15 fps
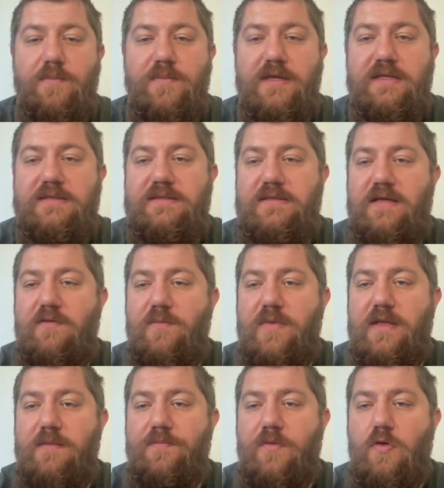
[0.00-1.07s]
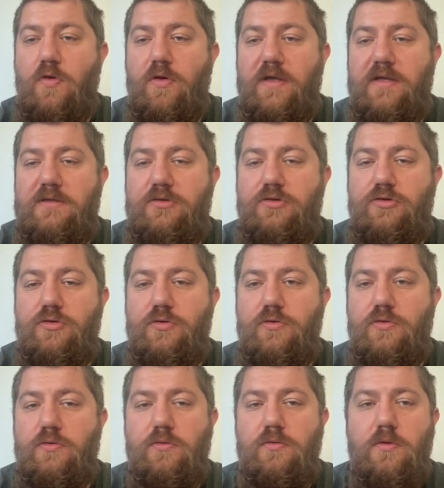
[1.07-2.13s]
my bids have been going
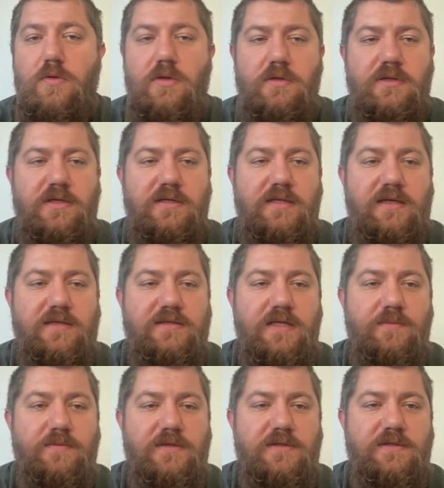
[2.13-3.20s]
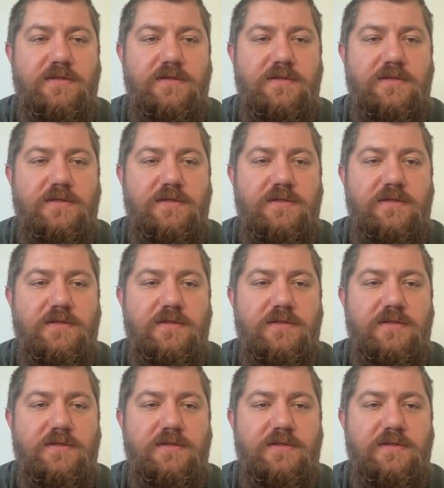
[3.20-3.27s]
through. Didn't I stop